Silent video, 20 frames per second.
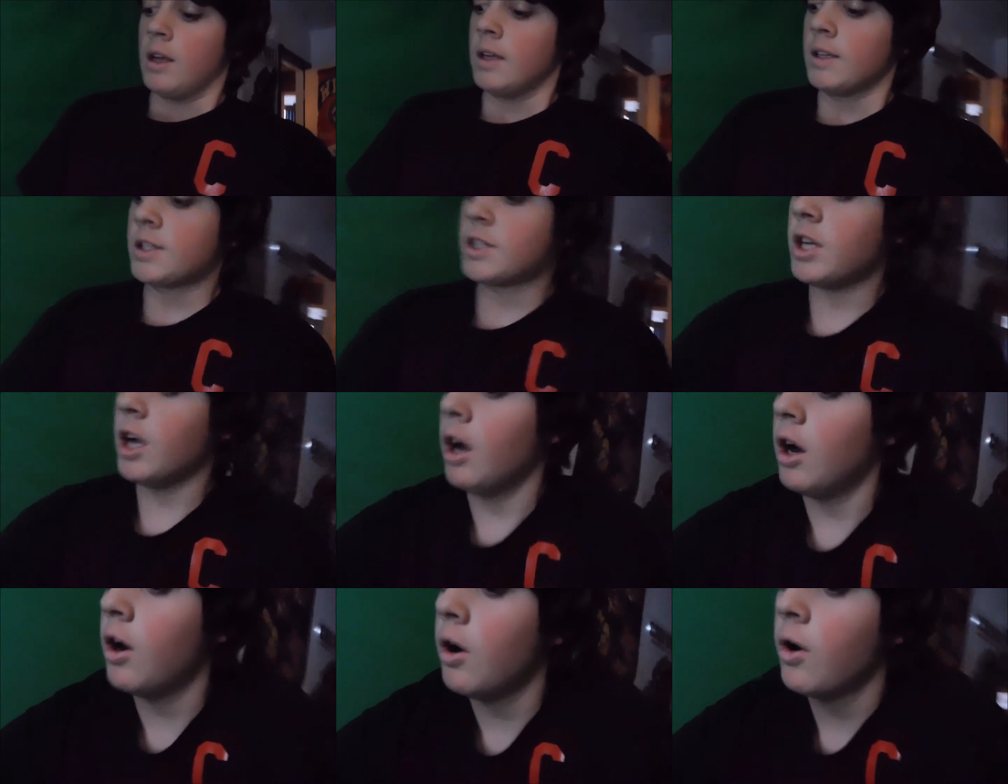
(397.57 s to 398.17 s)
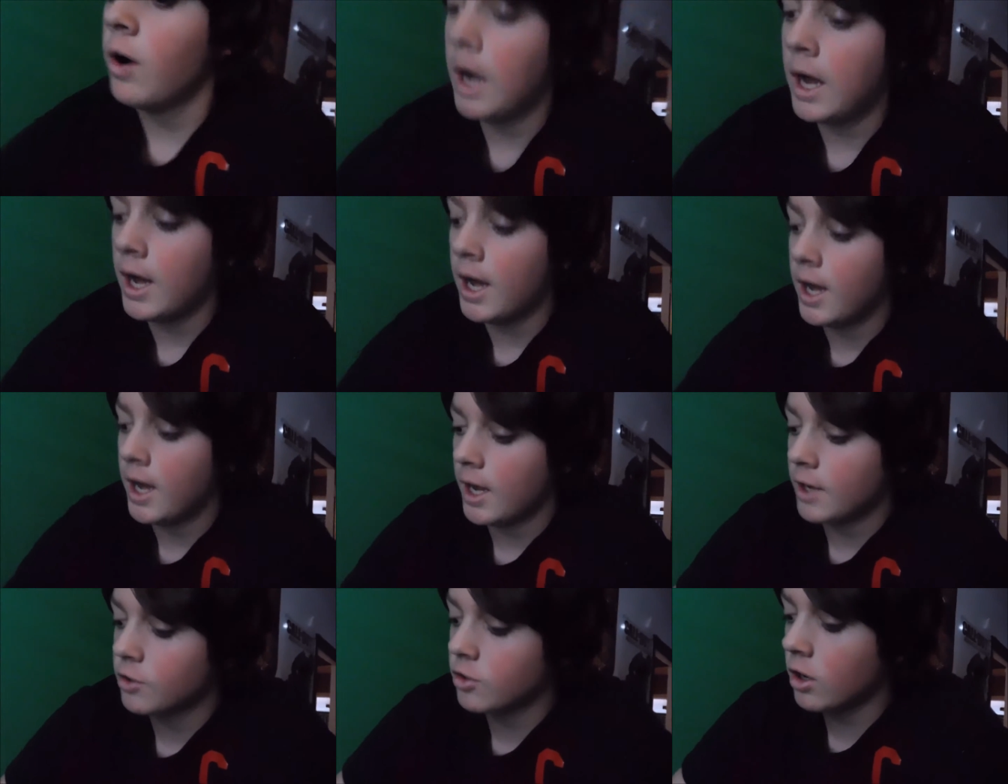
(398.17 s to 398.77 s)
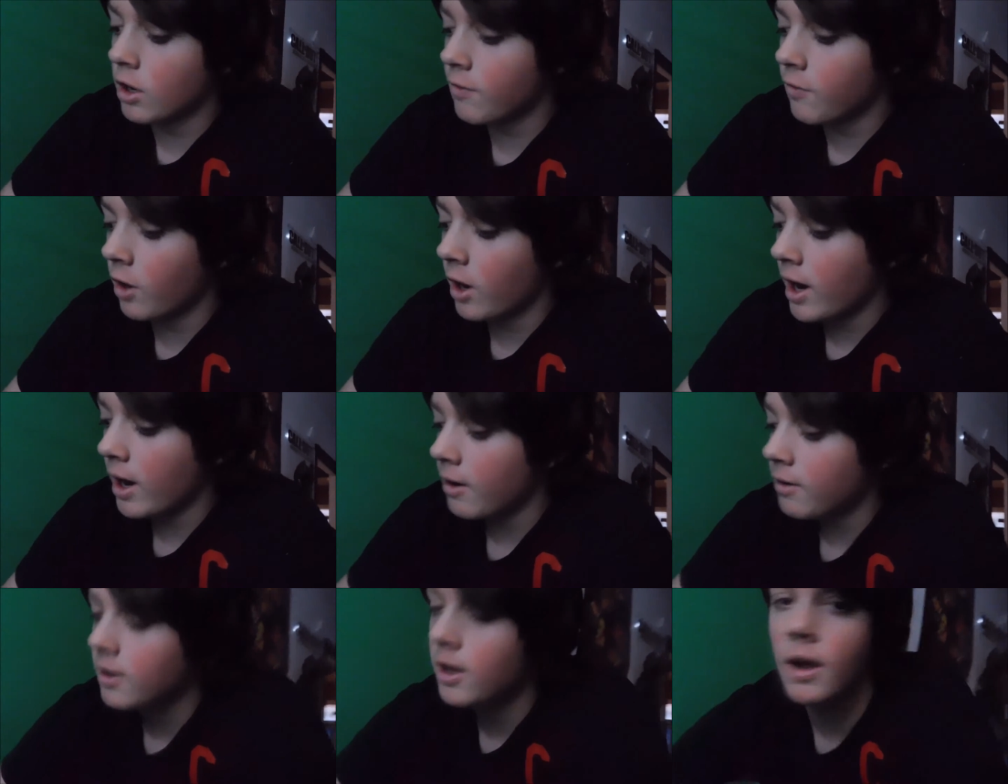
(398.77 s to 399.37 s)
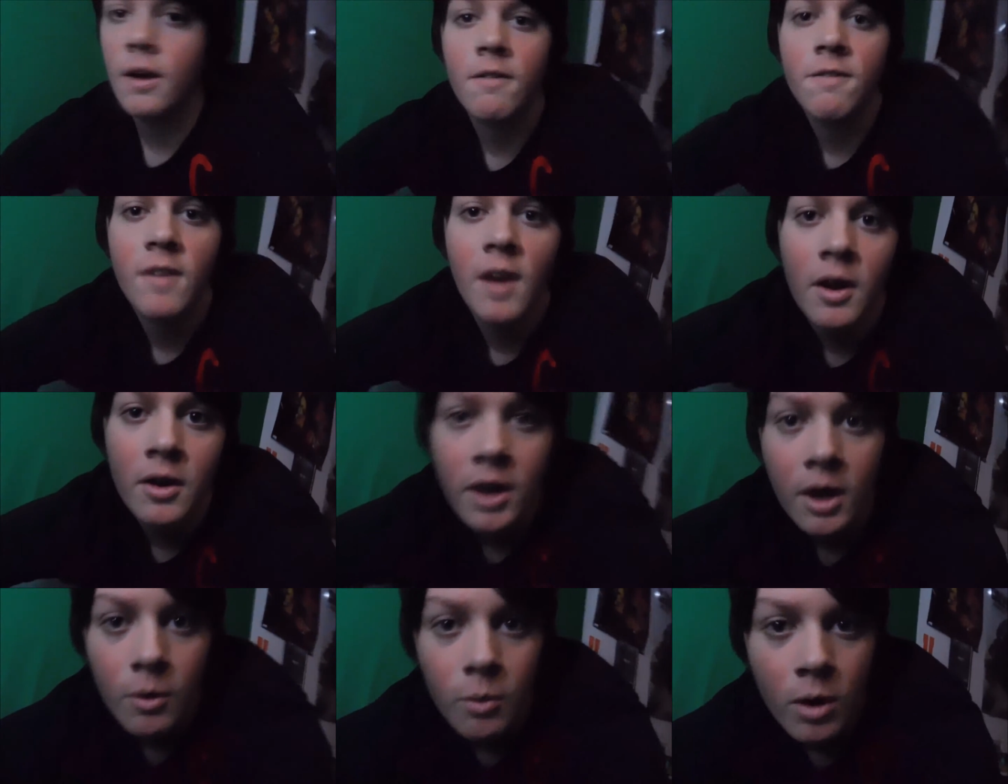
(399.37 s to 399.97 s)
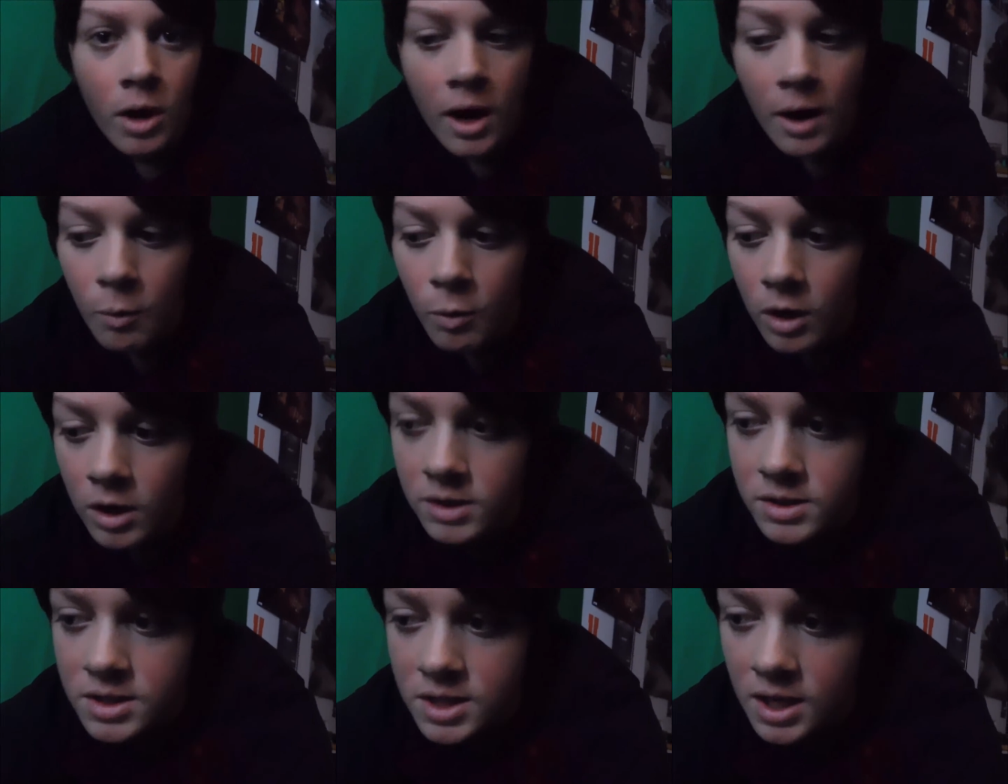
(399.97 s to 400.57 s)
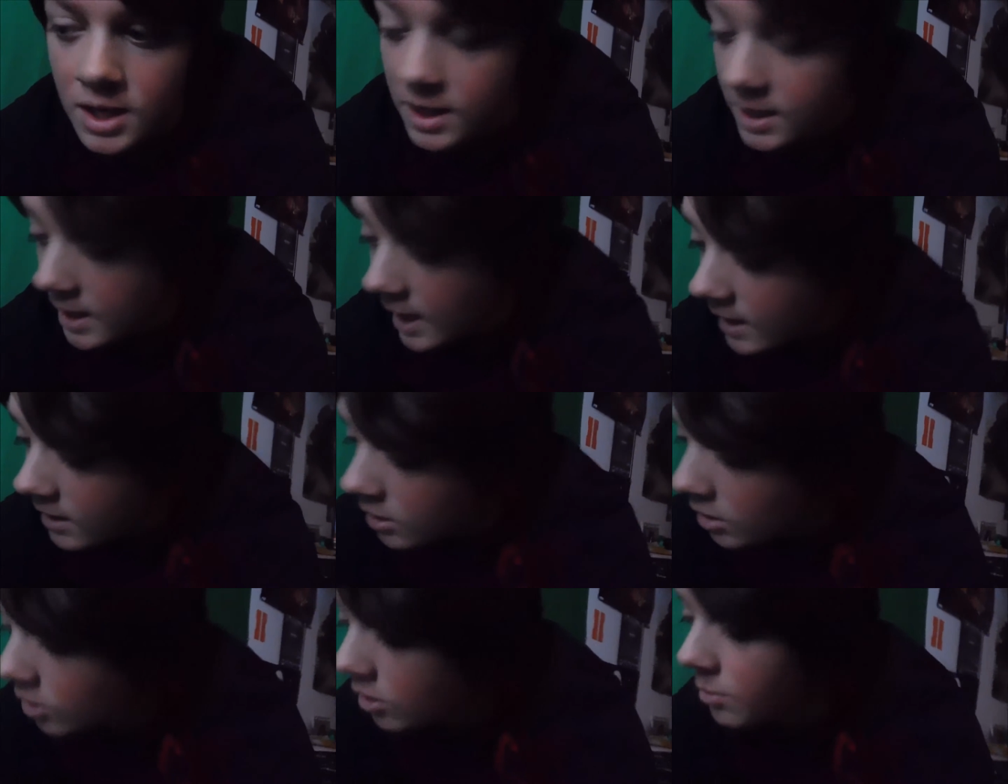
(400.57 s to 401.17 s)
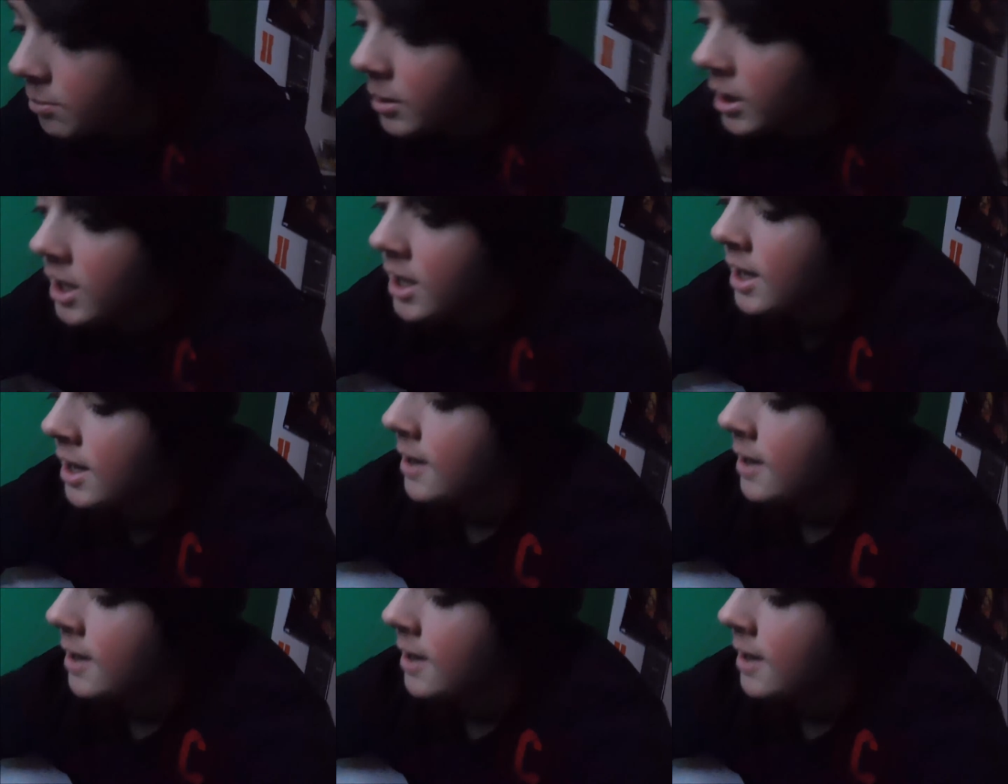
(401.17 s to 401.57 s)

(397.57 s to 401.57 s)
So, I drove around, found out where I was, got home.